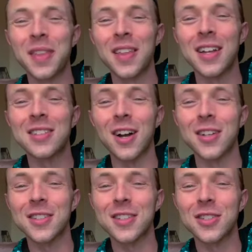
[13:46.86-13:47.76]
That's
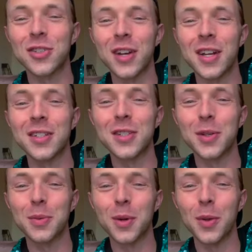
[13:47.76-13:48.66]
Austin trying to
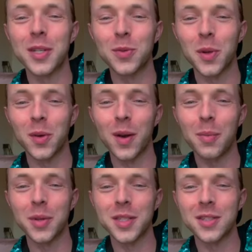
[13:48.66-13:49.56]
roll his window up
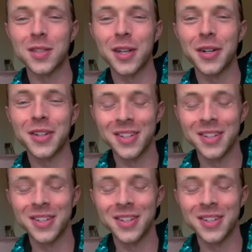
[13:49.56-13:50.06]
with his toe.